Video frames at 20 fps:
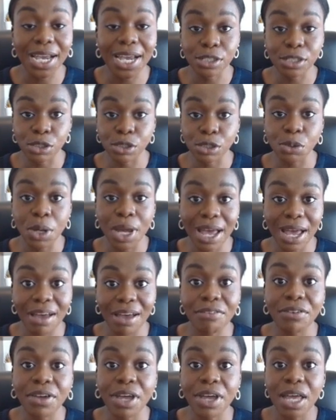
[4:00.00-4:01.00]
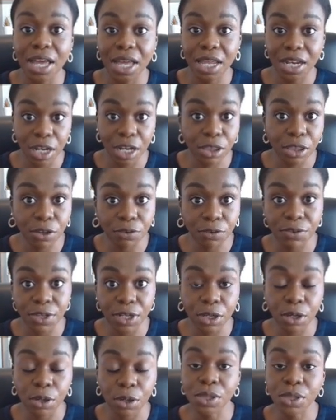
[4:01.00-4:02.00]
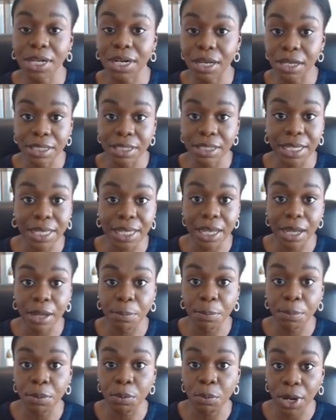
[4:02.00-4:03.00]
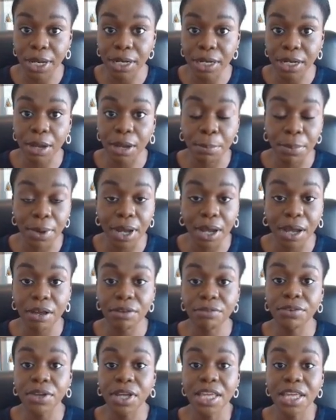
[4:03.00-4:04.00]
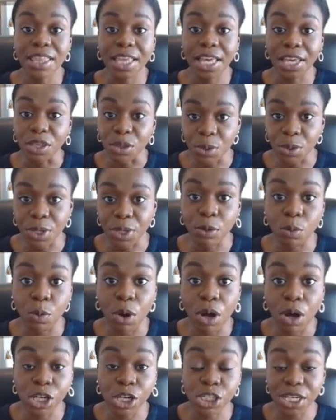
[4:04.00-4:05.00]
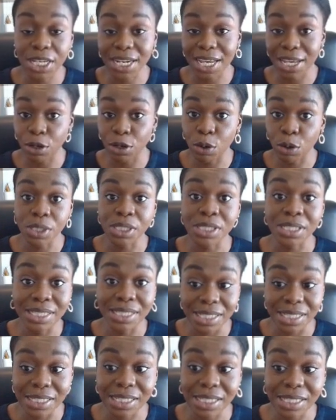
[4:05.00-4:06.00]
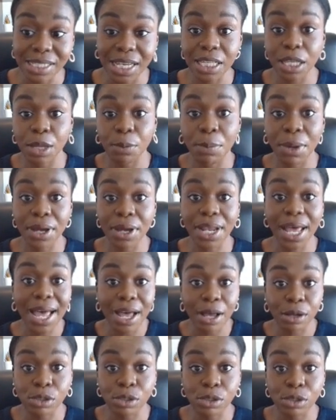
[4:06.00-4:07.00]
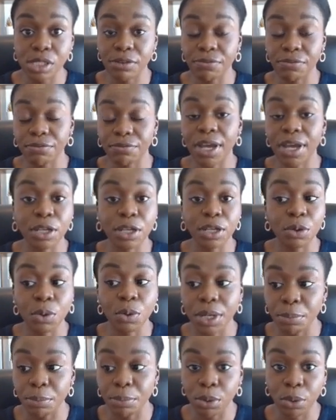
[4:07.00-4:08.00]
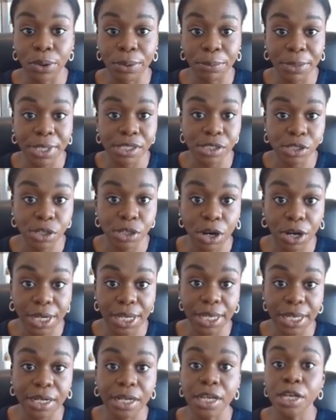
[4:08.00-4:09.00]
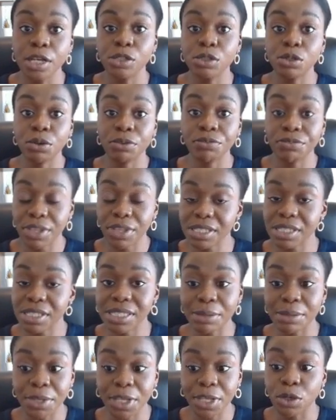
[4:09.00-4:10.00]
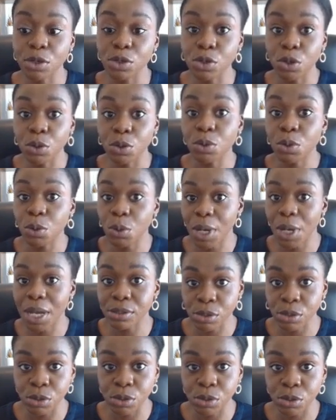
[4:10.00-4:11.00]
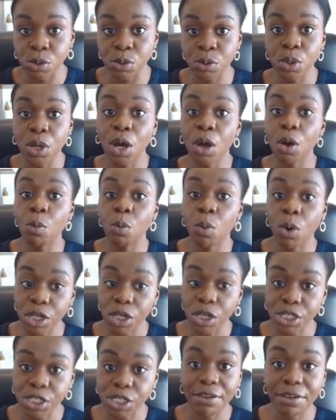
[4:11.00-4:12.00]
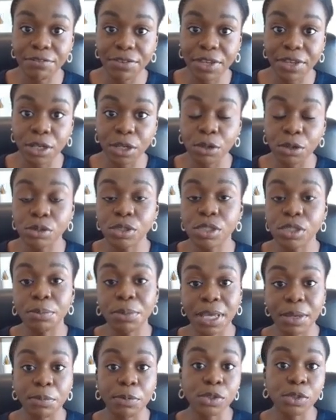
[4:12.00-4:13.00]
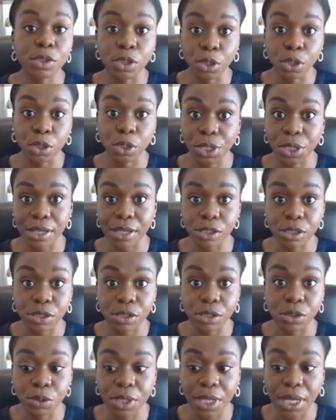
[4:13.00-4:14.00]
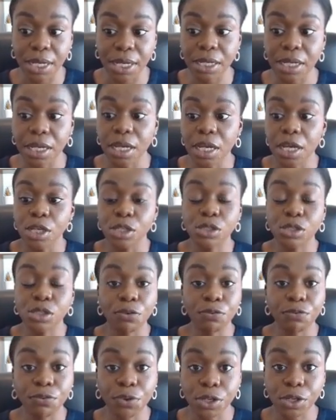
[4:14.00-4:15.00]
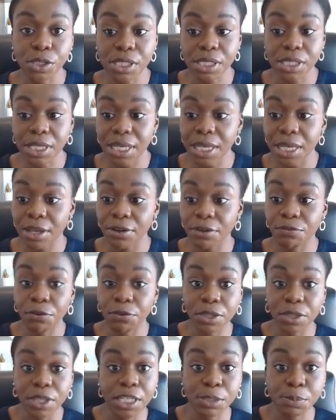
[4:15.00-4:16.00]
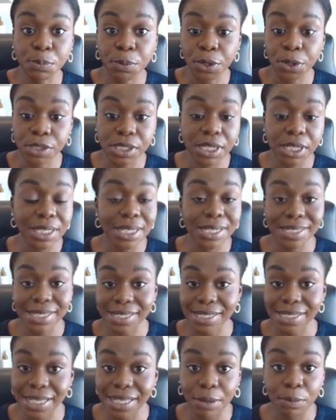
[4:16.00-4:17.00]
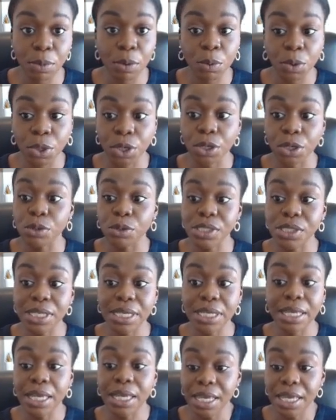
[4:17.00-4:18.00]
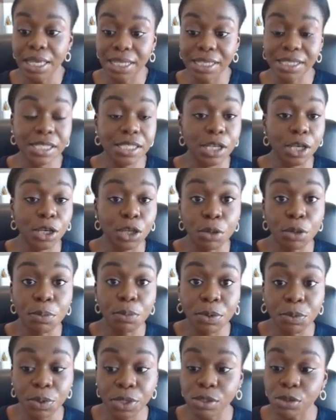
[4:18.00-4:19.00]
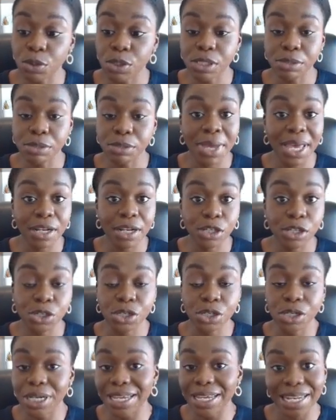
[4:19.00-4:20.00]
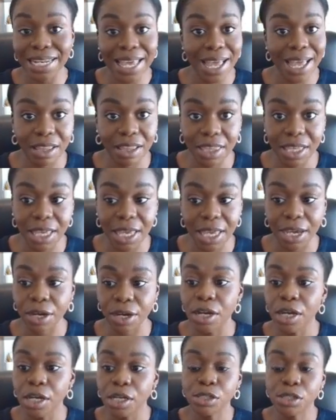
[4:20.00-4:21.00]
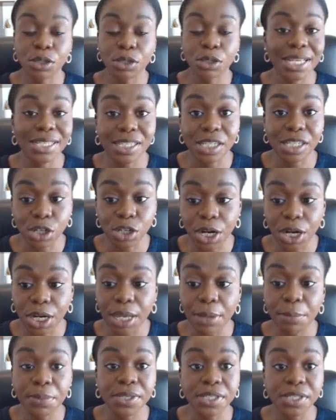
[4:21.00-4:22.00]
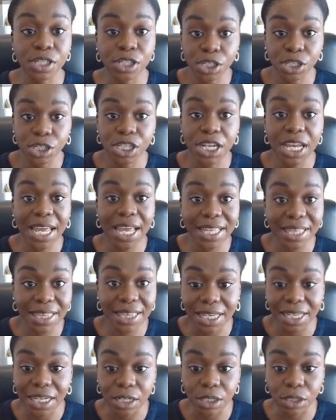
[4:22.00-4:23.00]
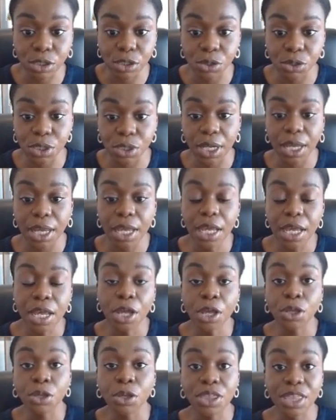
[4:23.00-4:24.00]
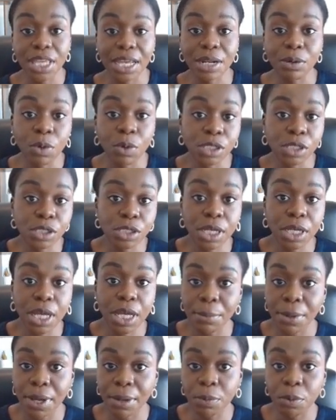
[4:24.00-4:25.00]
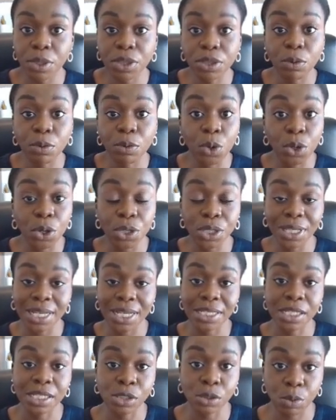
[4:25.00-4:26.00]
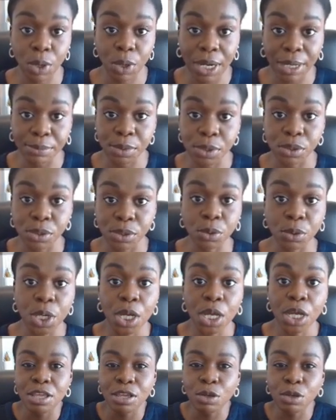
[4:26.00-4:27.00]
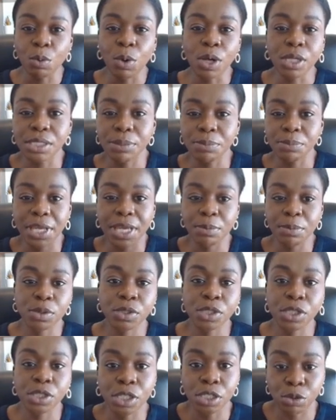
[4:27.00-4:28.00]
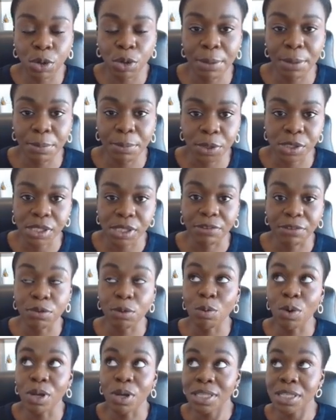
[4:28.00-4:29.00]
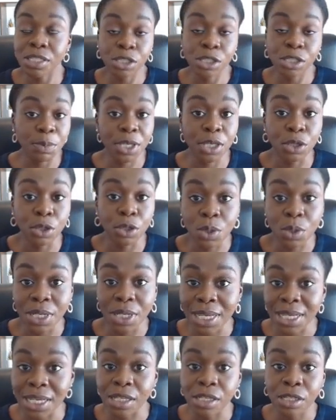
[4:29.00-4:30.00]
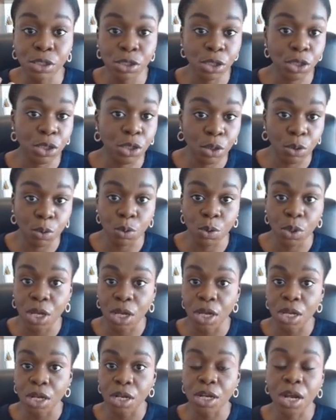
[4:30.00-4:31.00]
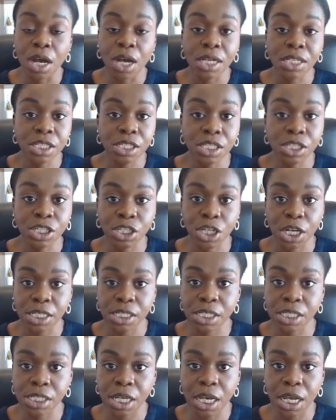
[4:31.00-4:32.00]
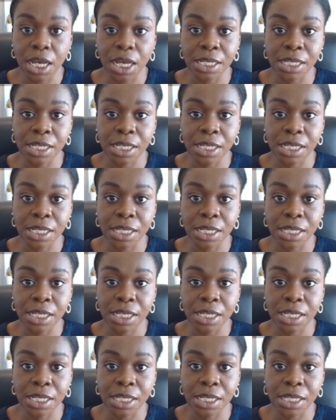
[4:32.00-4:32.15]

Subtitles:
I do have another video that I'll link up right above that you can watch, and I go in detail about how to define your employment target. So if this is something you don't know how to do, watch that video to be able to learn how to do that. So firstly, for this person, this example we're using, this is a human resource manager in healthcare. So that's the target position and the industry. You then want to come up with a word that describes you. You want to be able to describe yourself. You want this to be unique to you, not just